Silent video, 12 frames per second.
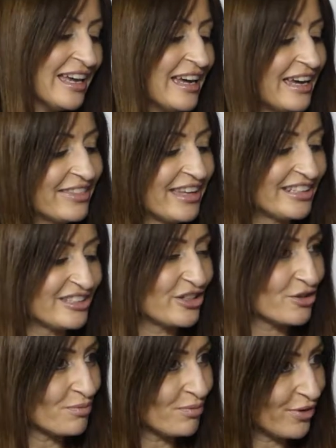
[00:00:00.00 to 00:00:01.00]
and that is
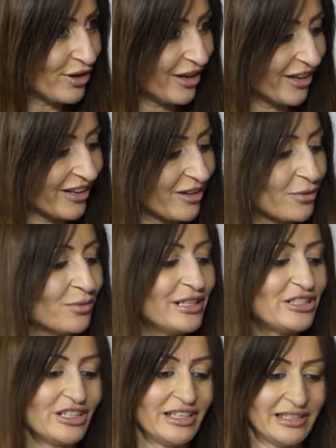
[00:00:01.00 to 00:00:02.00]
your book,
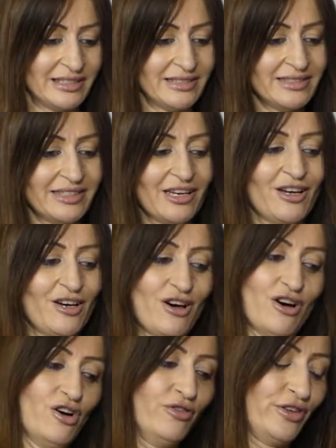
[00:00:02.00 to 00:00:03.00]
which is
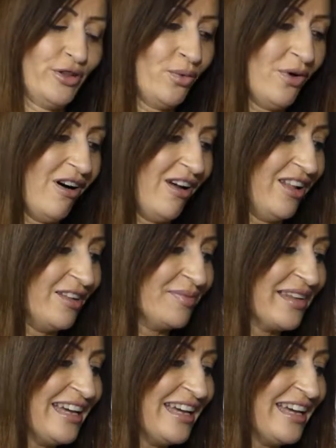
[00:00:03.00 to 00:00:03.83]
Over the Wall.